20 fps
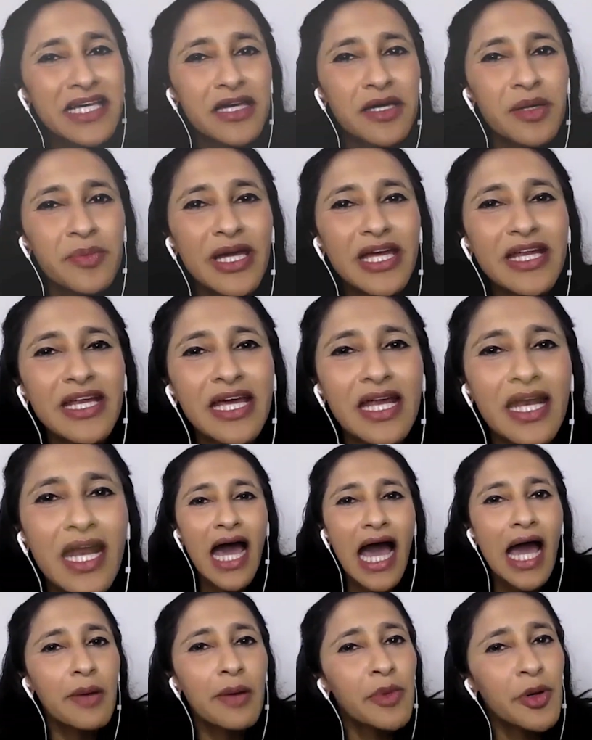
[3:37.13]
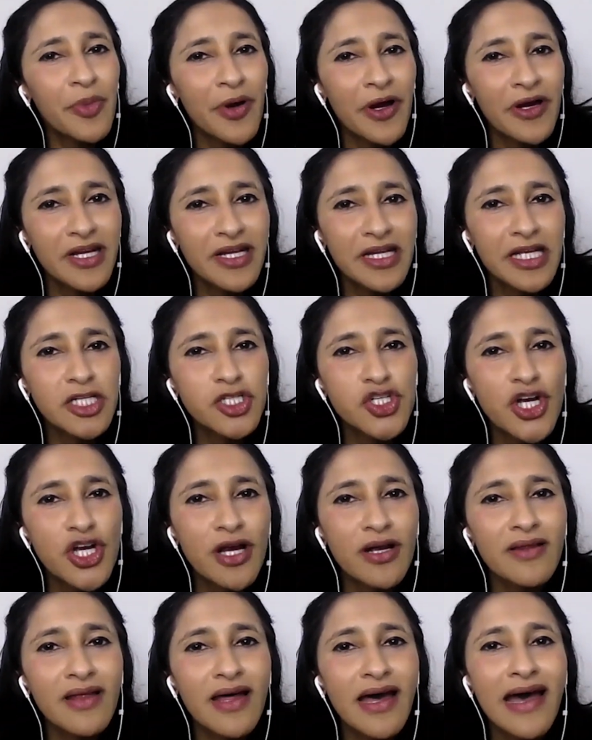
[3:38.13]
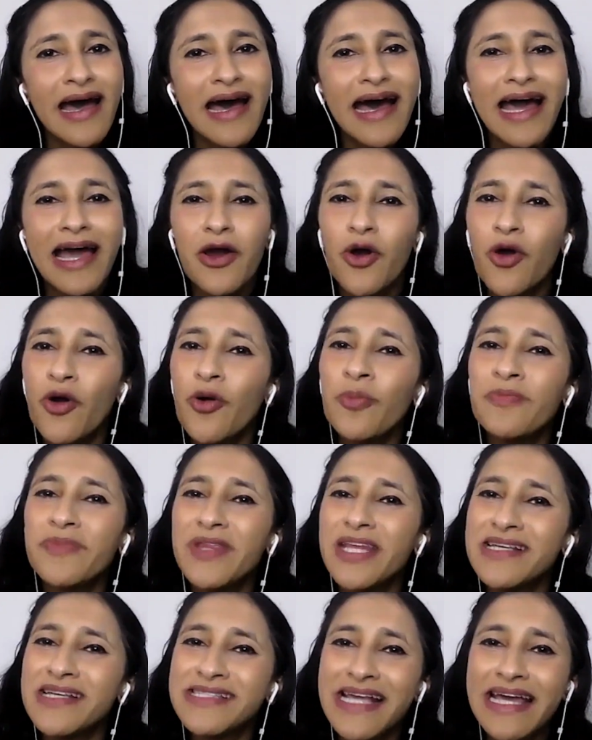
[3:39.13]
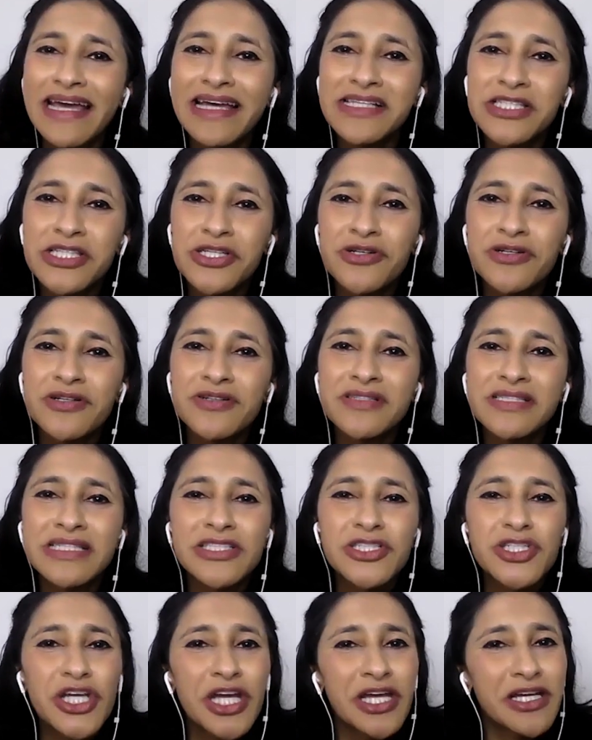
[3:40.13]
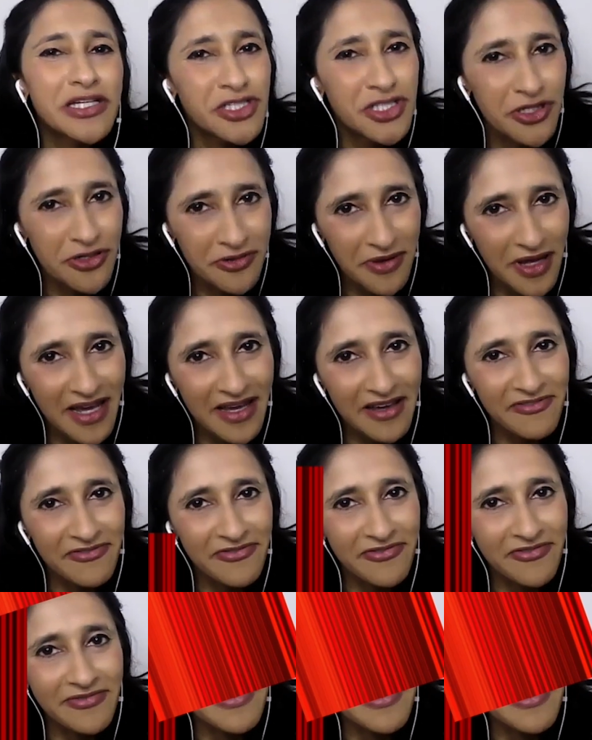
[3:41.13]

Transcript: a Comedian. I'm Aparna Nancherla. I hope these answers changed your life.